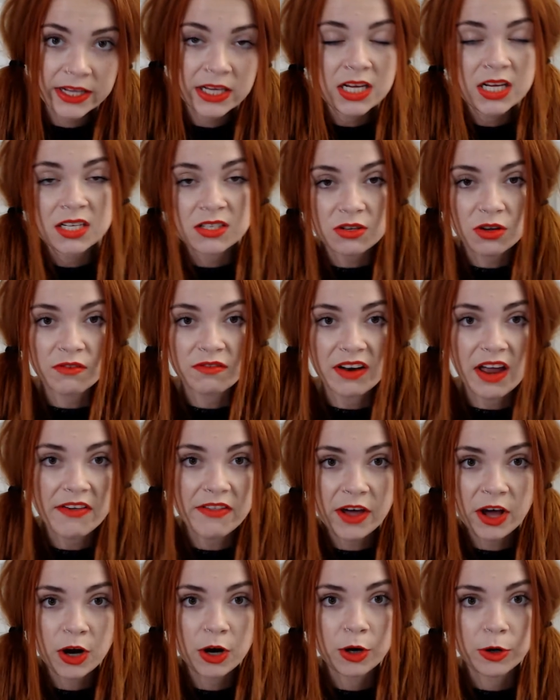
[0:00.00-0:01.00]
sort of like the
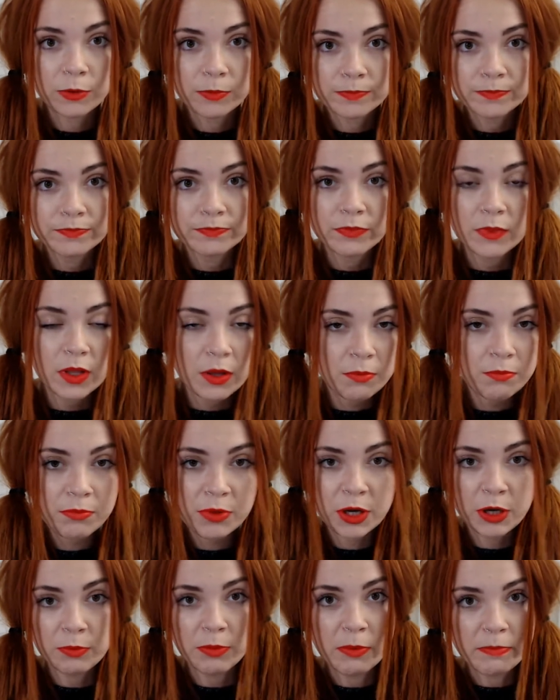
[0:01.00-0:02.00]
whole
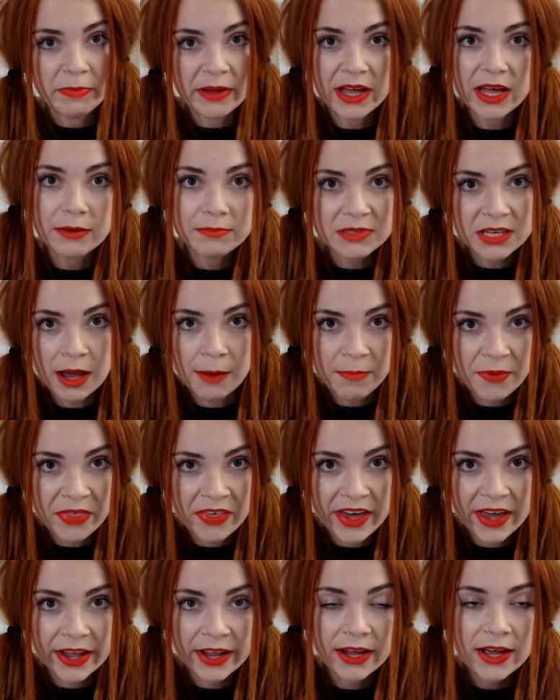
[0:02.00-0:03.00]
poop and burp type of
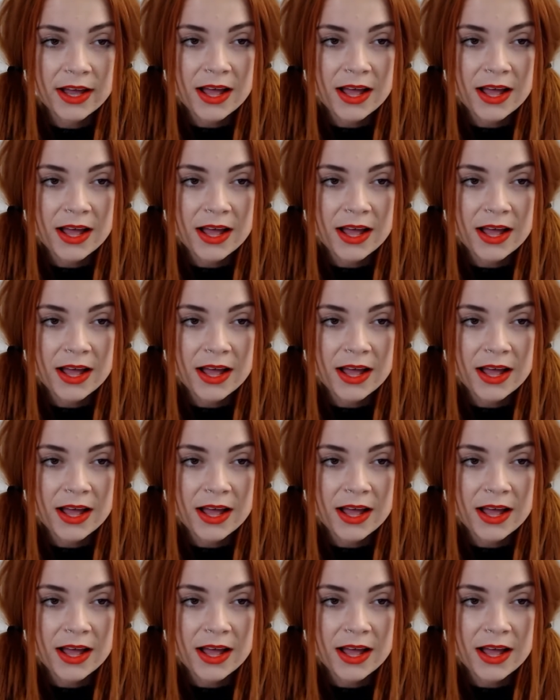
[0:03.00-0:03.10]
thing.